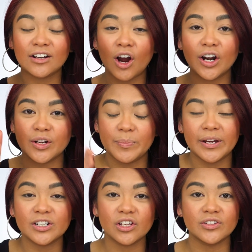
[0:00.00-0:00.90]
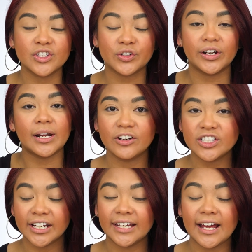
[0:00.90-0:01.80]
the card appears on the screen, go
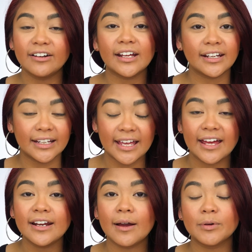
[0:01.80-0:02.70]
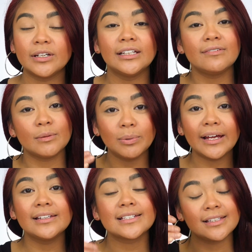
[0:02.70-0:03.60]
check it out. And again, I'm going to leave the
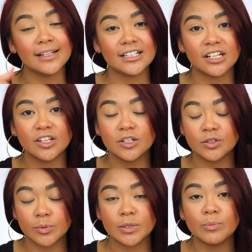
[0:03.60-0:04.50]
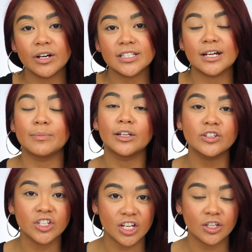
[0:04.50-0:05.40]
playlist linked in the description box down
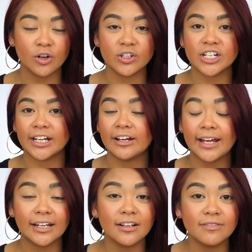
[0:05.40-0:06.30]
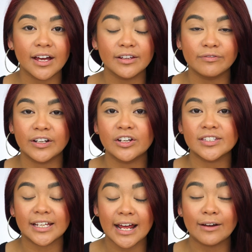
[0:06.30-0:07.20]
below so you can go check out any of the other
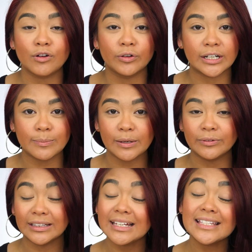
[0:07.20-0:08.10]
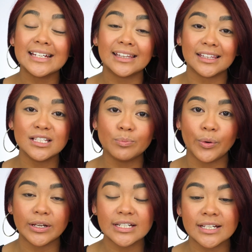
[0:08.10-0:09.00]
videos that have already been released at this
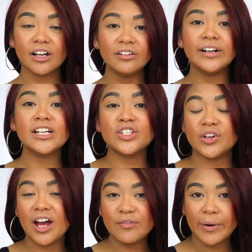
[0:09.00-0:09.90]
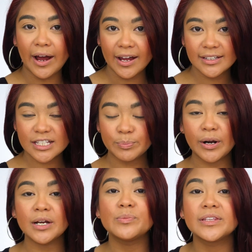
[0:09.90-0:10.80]
point. So I already do have my eyelids
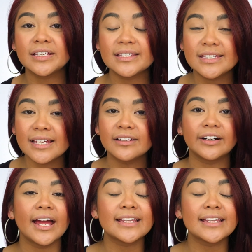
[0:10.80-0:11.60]
primed with concealer